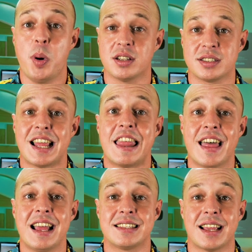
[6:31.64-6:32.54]
But
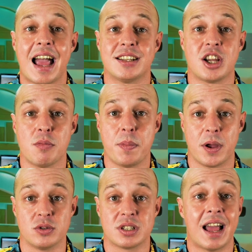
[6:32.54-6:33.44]
that had come
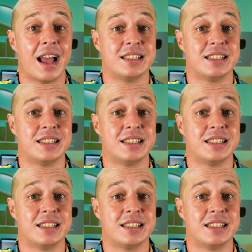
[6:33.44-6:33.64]
about,